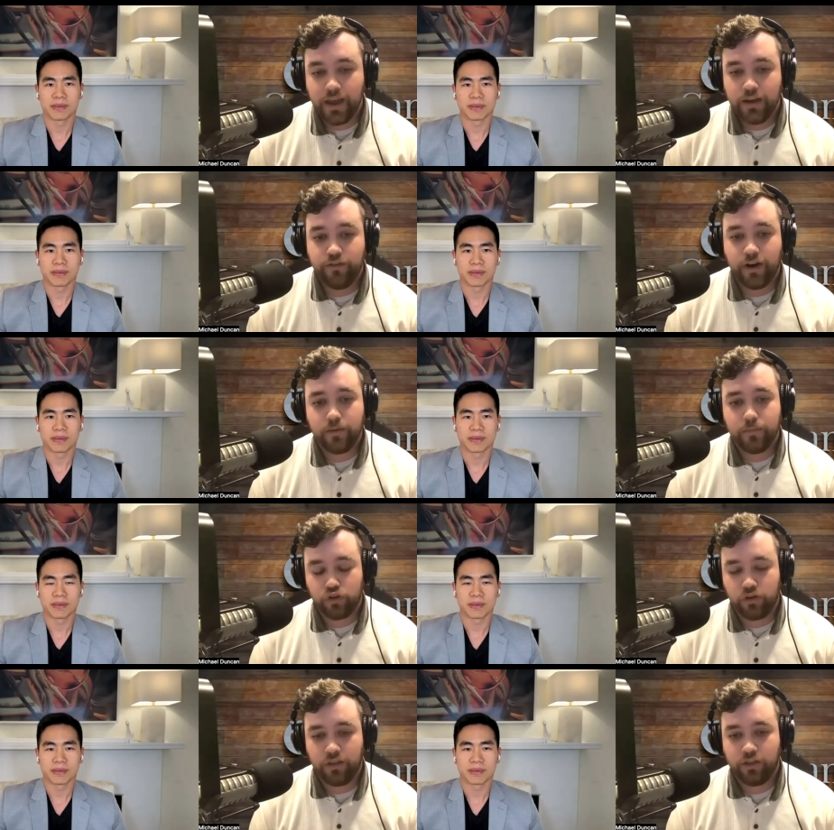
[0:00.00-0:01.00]
Speaker 1: he founded
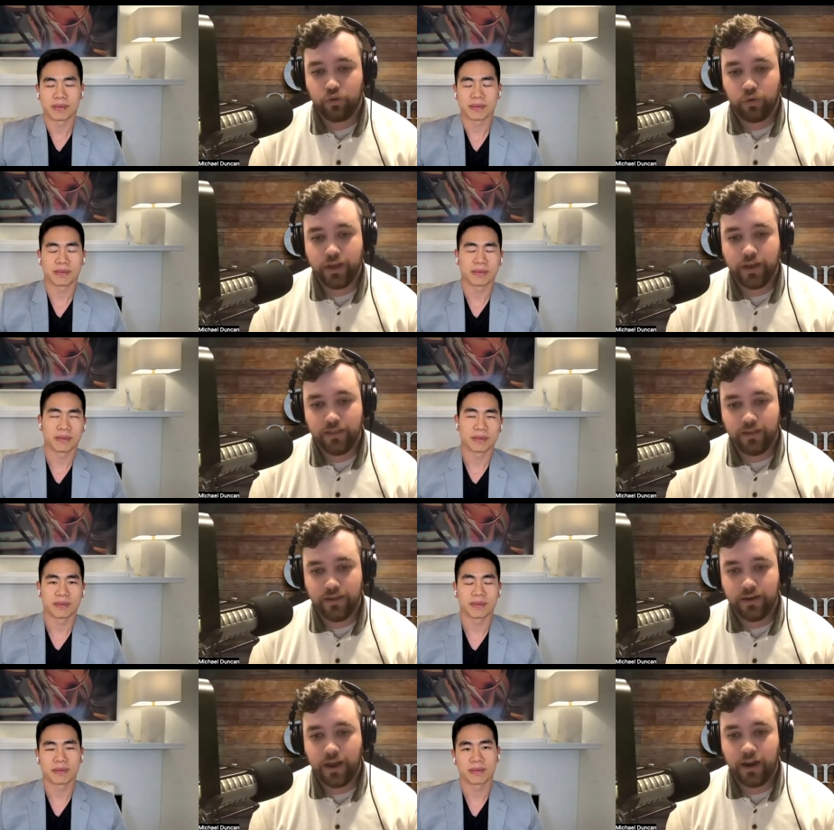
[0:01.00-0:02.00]
Percent in 2018
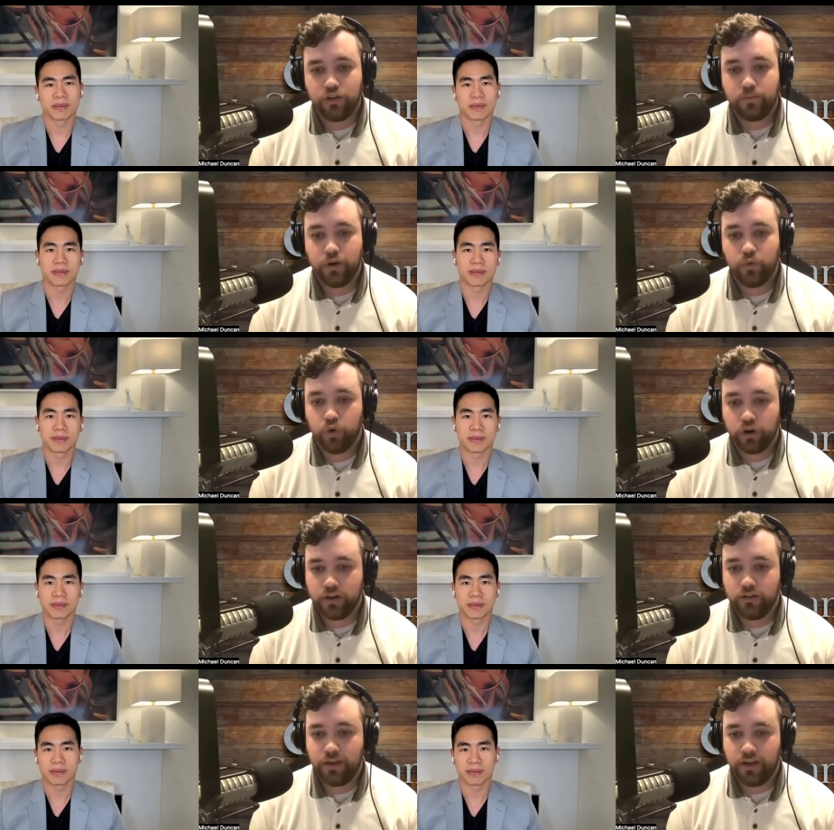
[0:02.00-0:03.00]
and has been working
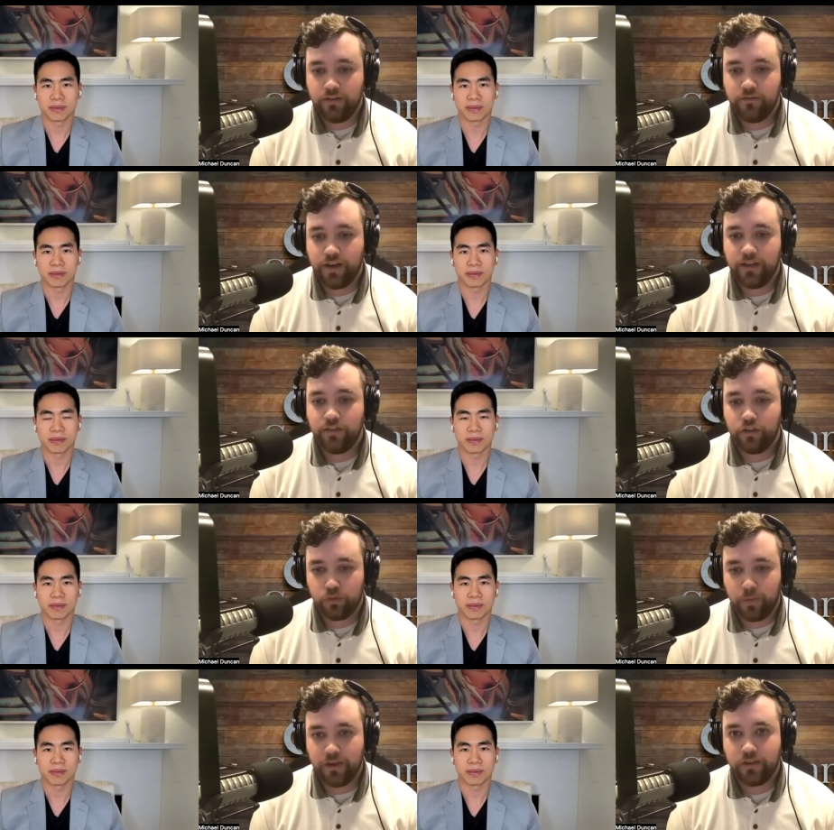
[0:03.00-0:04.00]
to innovate the
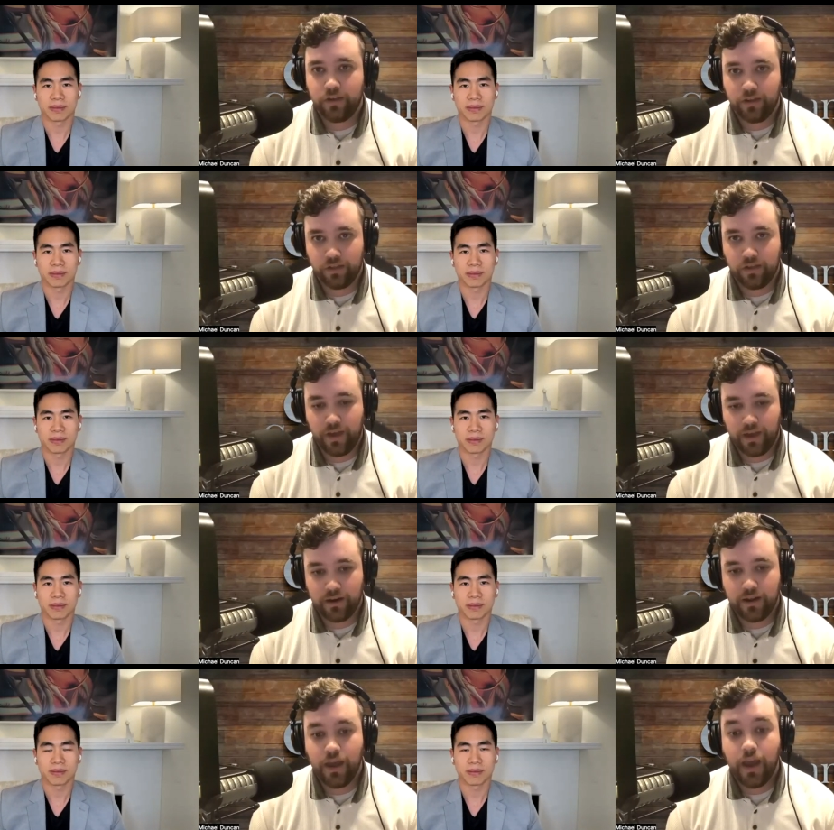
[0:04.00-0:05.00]
space since then.
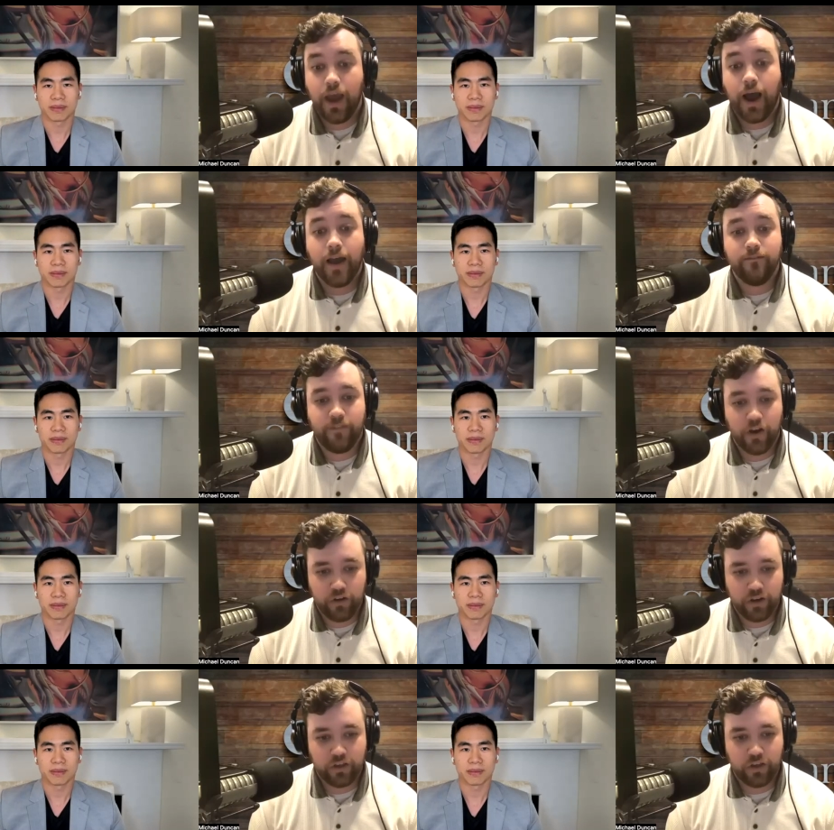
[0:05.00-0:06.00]
I'm very
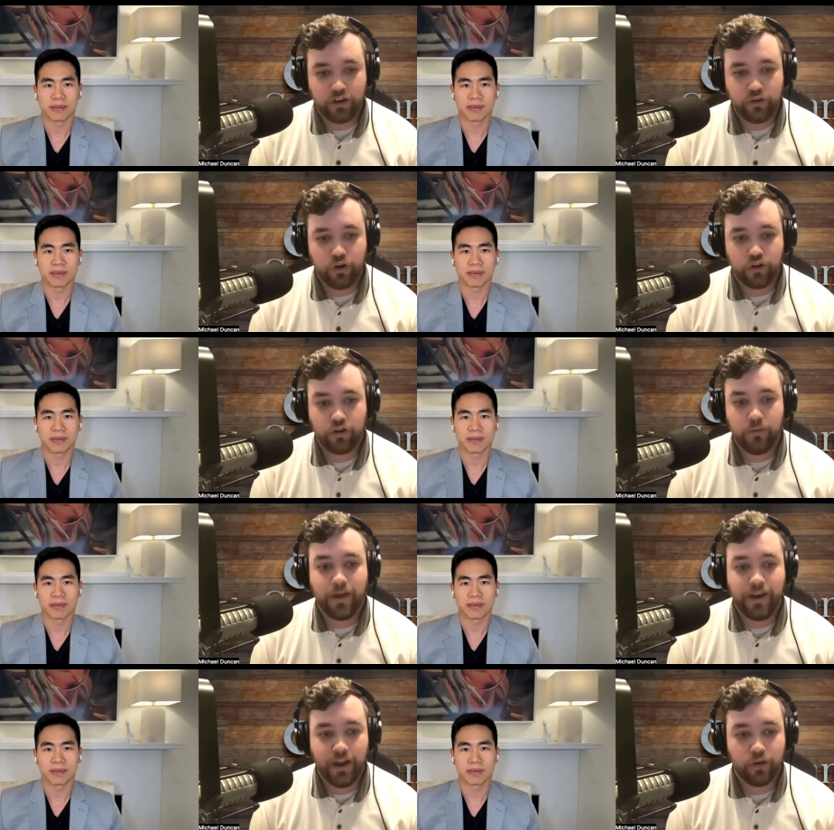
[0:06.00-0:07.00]
excited to welcome
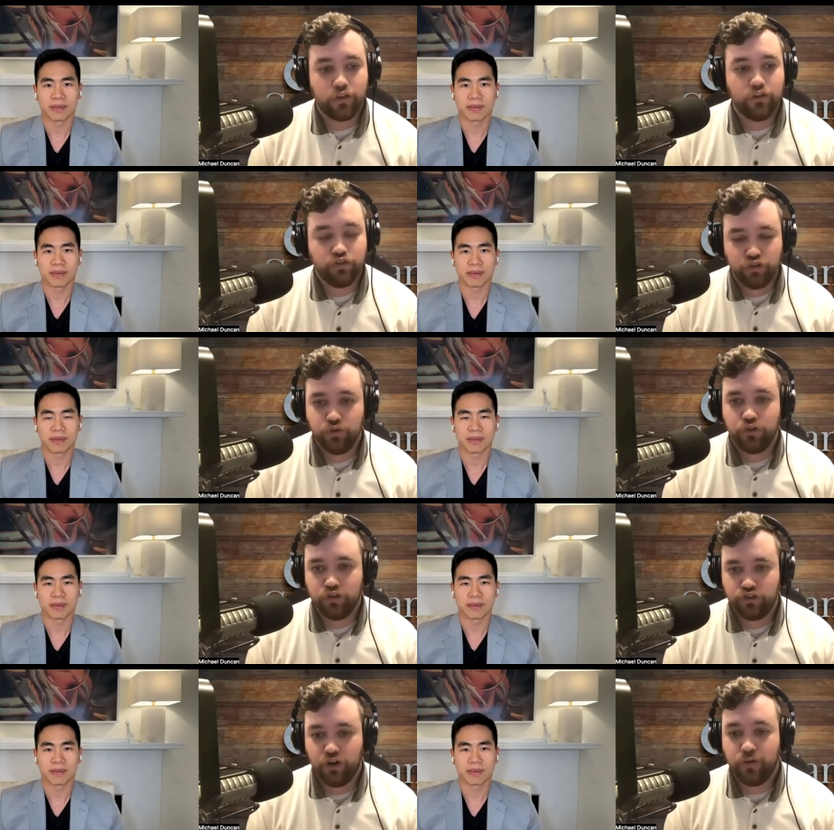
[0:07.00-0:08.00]
Nelson Chu to the
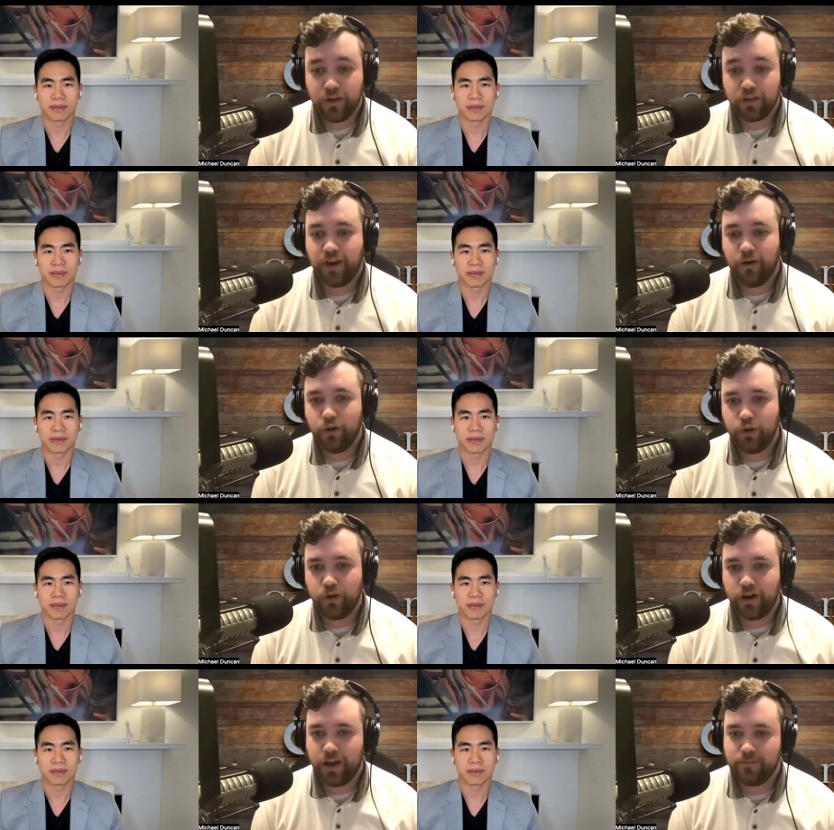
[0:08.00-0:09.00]
show. Nelson, how are you doing
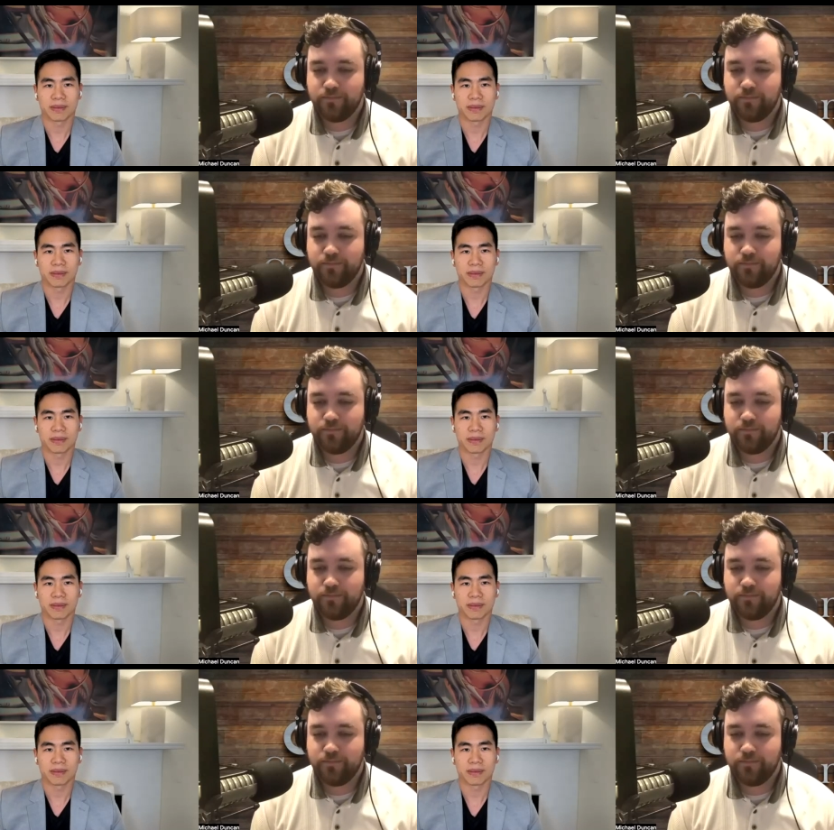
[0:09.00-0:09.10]
today?